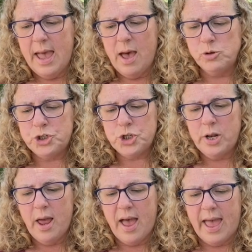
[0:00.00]
"How
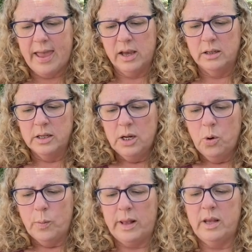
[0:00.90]
should I?"
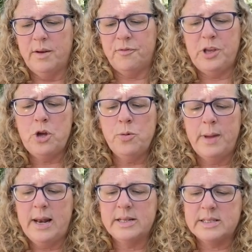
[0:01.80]
"Well, in a few
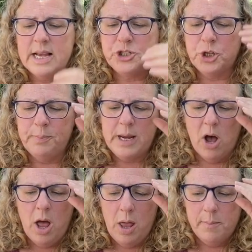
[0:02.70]
minutes I shall be
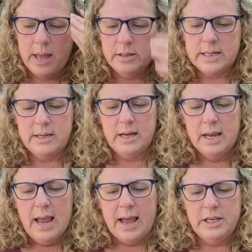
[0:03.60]
all melted,
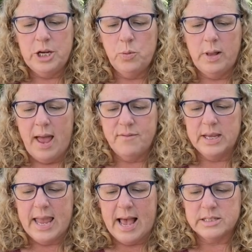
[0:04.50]
and you will have the
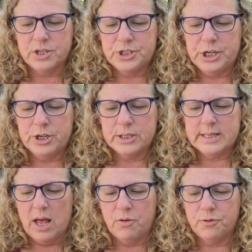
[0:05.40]
castle to
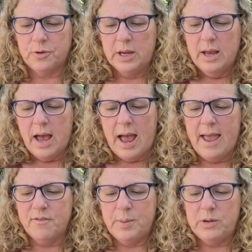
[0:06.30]
yourself. I
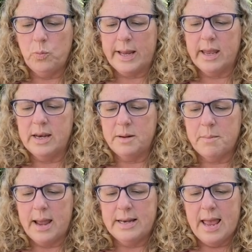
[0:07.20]
have been wicked in
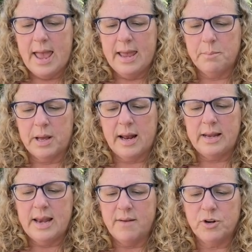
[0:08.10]
my day, but I
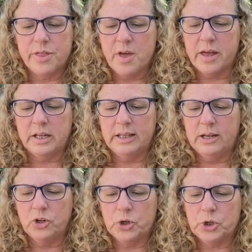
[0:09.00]
never thought a
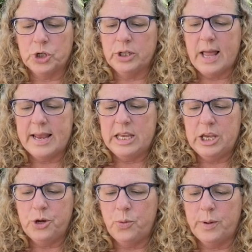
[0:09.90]
little girl like
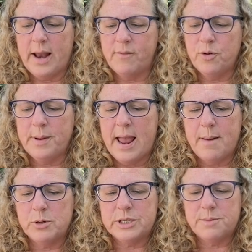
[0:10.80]
you would ever be
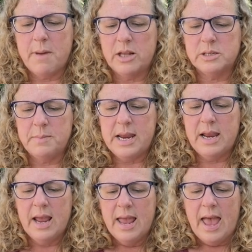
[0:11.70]
able to melt
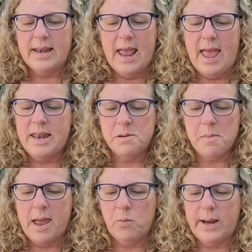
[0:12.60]
me and end
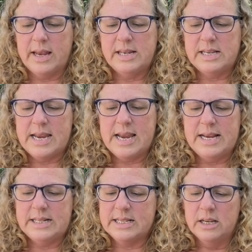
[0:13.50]
my wicked
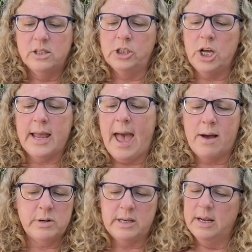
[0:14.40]
deeds. Look
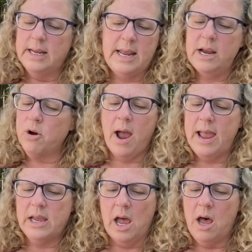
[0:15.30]
out! Here
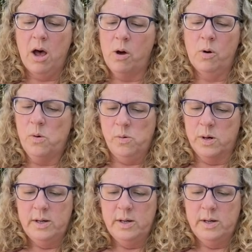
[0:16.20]
I go!"